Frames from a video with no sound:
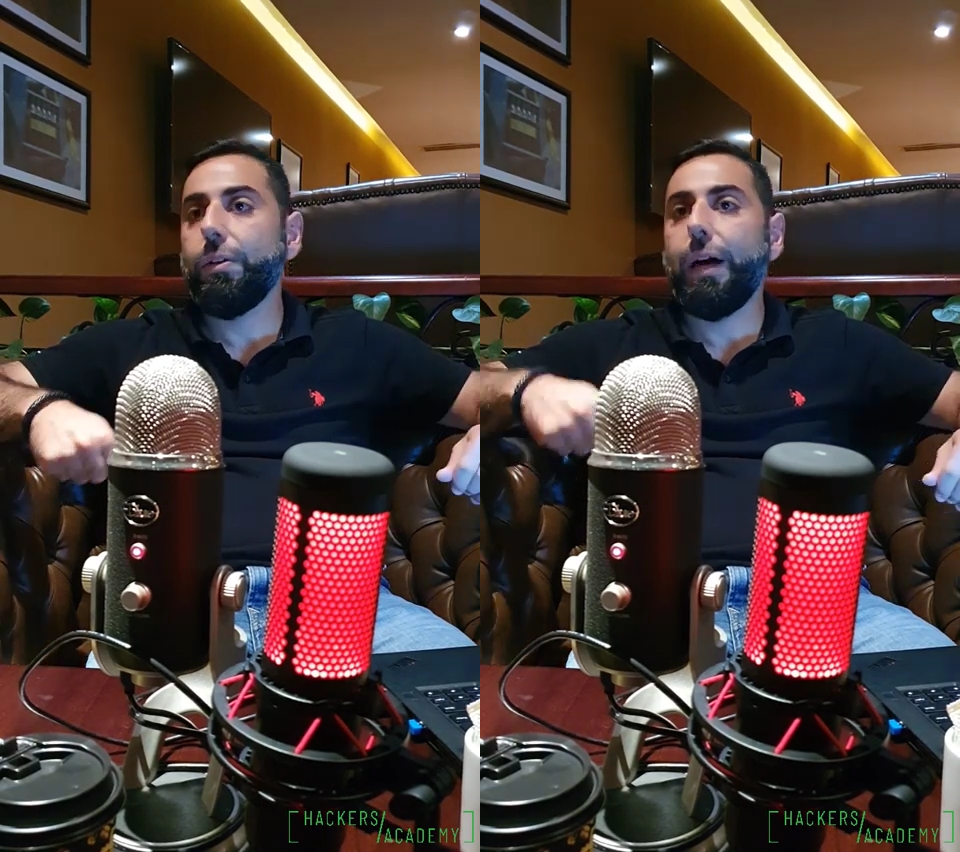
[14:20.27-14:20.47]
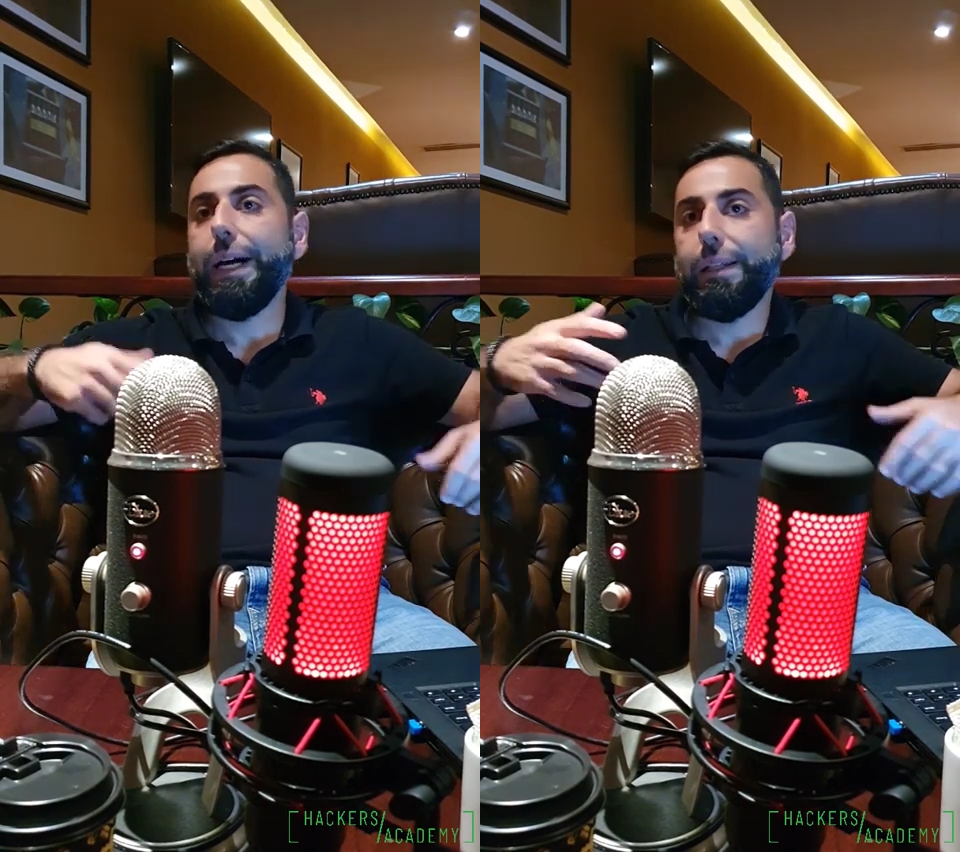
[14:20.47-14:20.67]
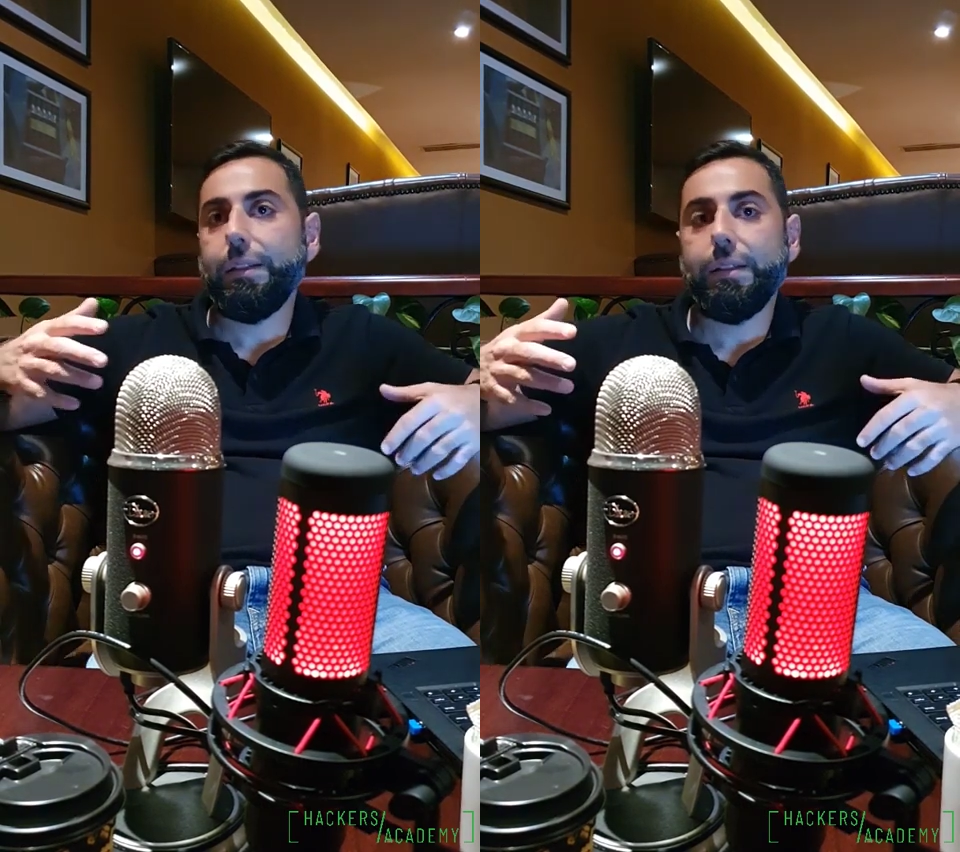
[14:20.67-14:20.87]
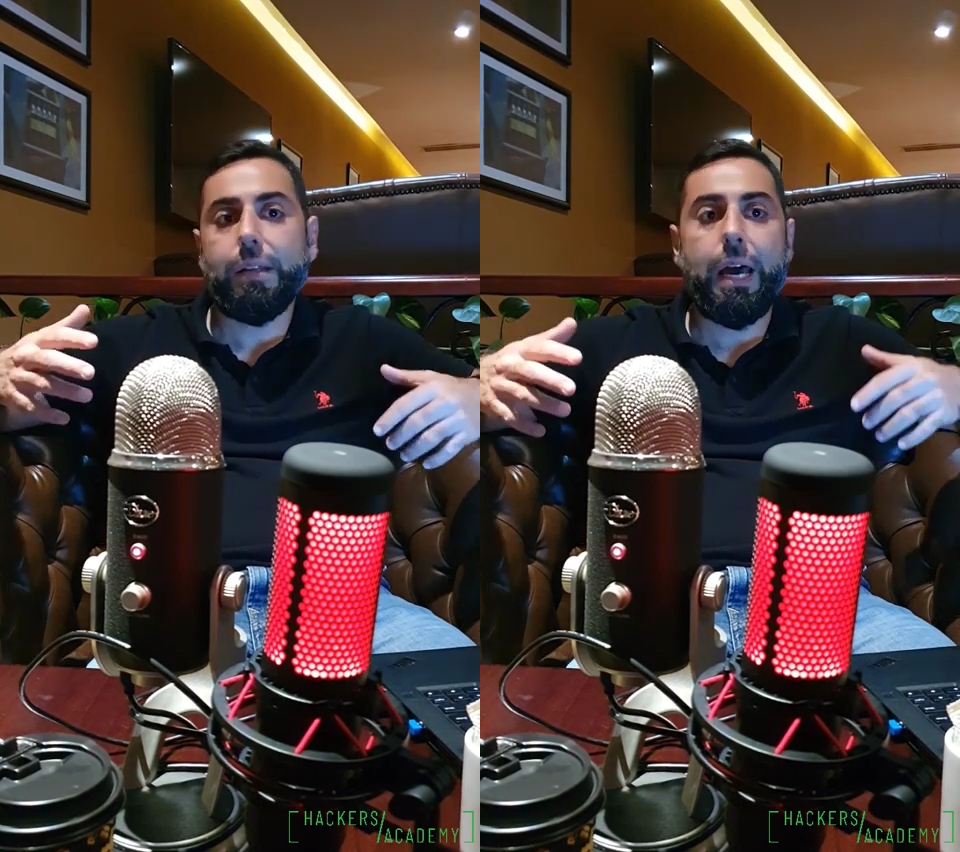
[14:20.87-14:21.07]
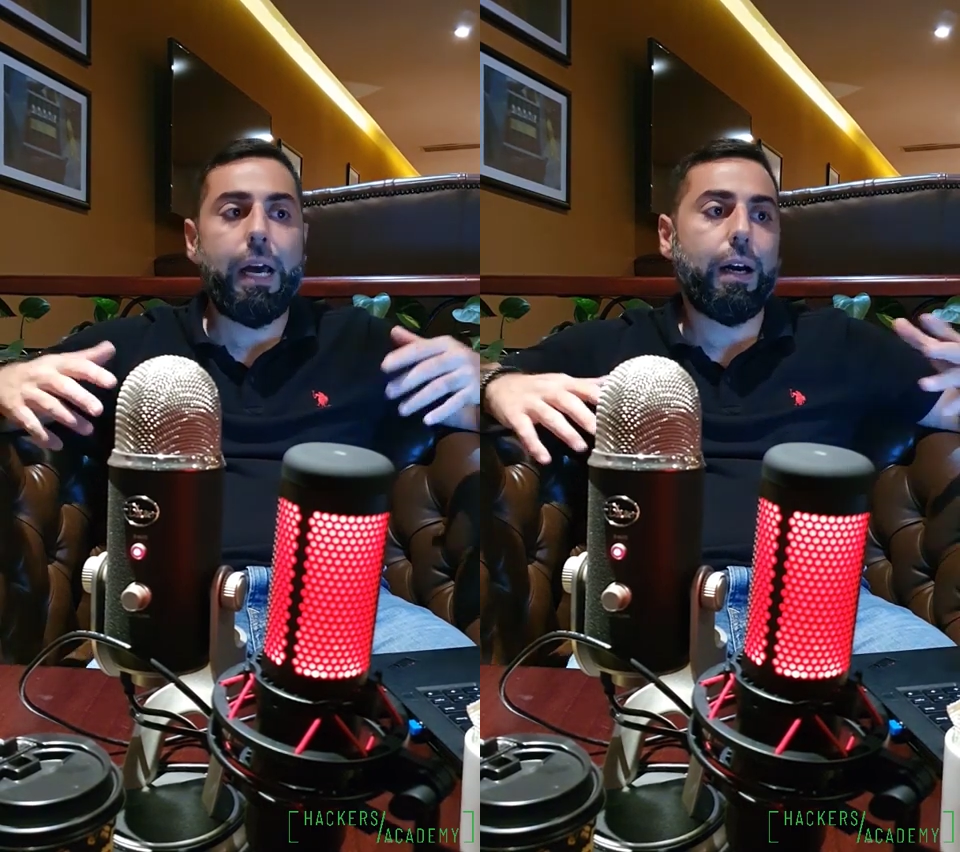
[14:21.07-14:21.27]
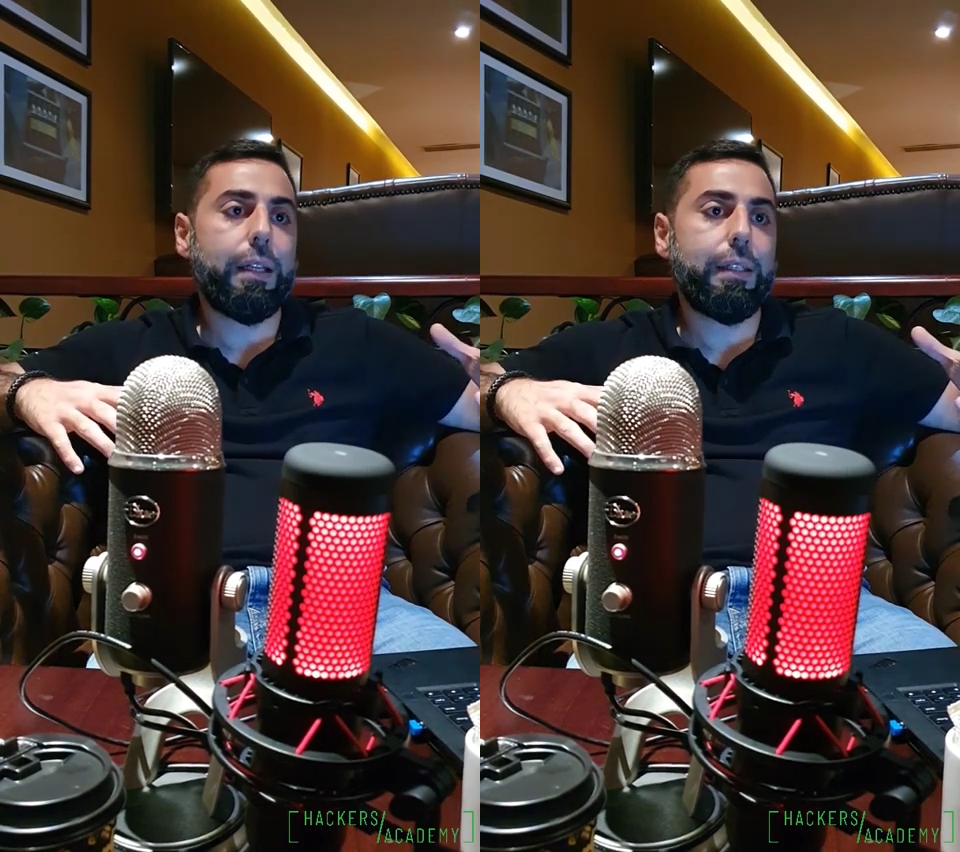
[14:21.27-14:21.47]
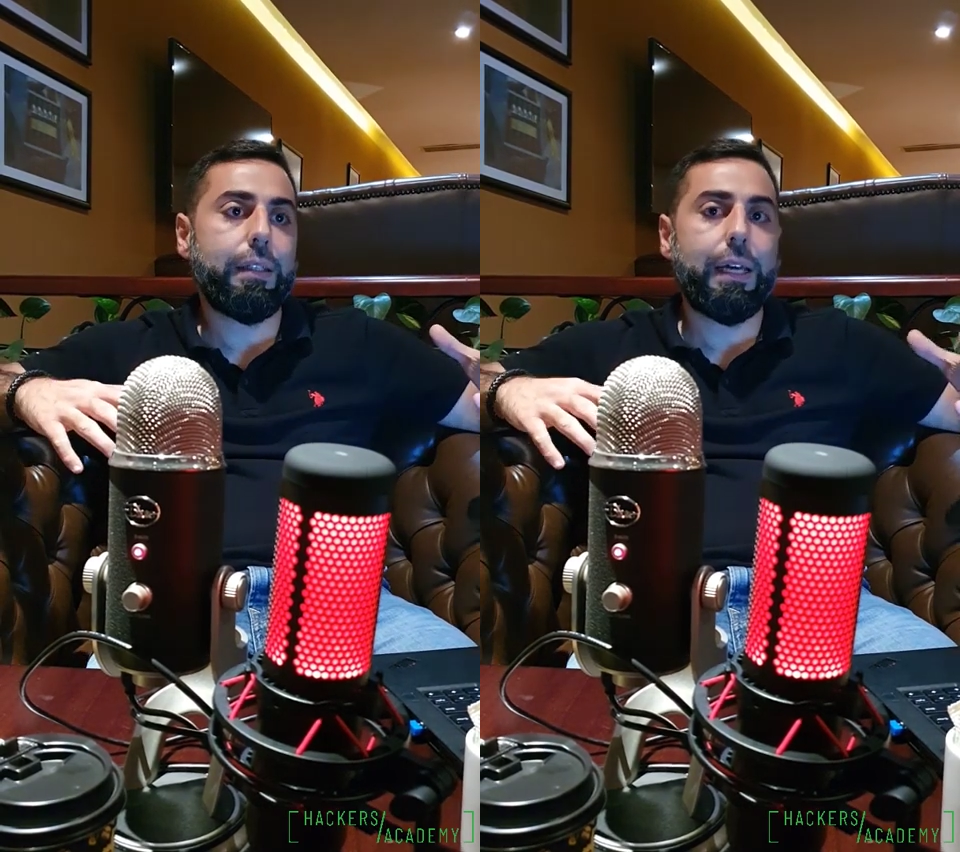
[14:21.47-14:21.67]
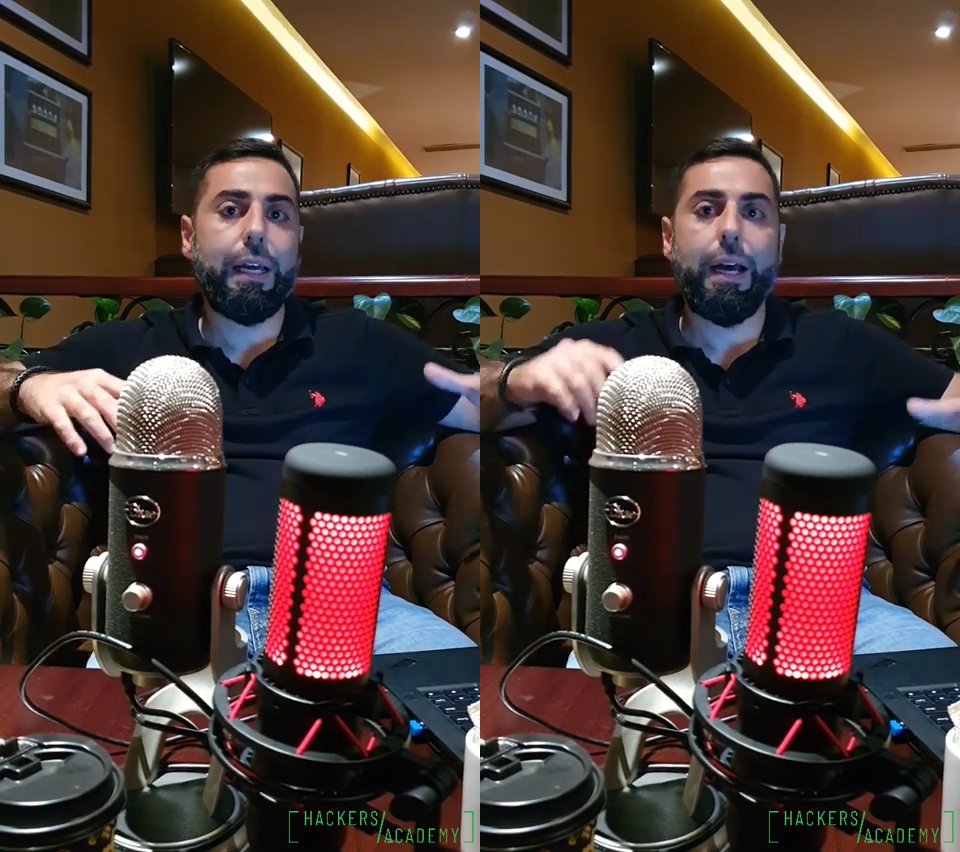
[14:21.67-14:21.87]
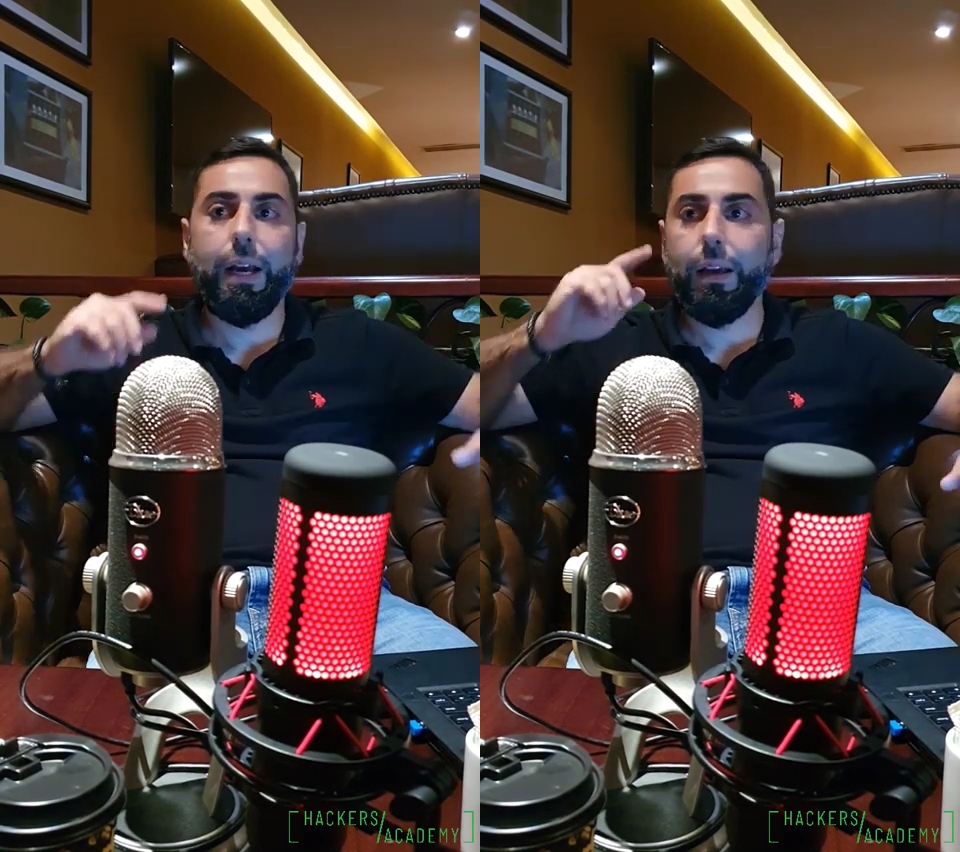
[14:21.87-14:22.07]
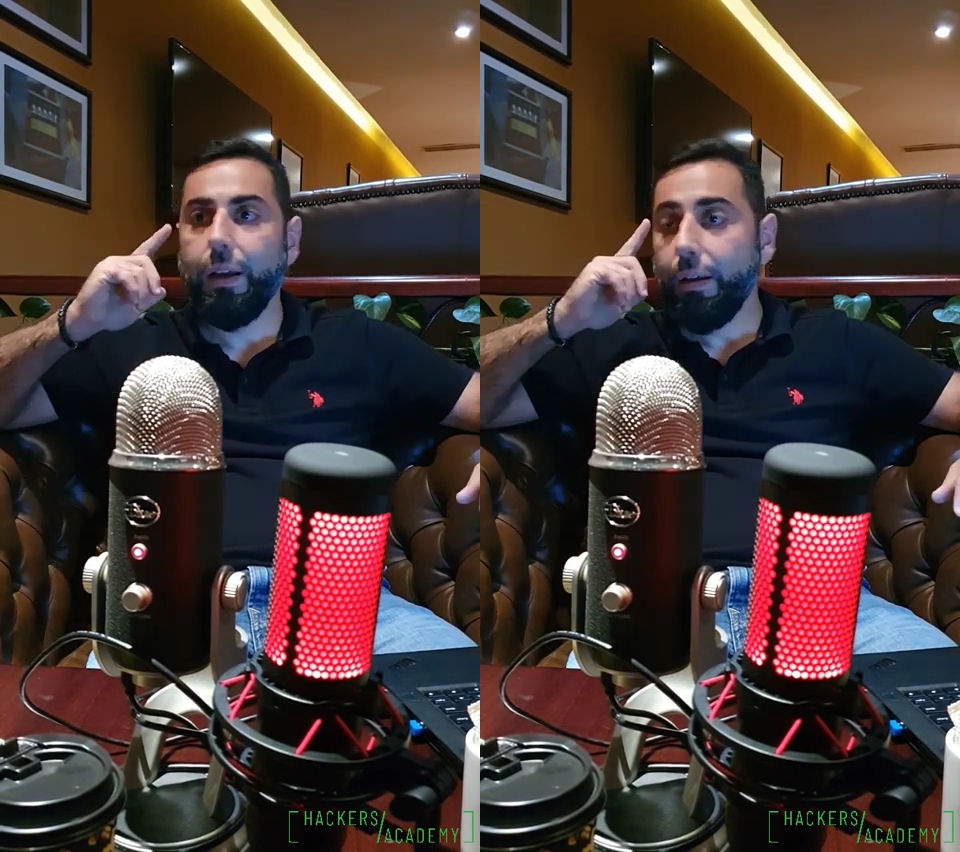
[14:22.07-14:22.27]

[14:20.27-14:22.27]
You know, I did this hack, I did that hack.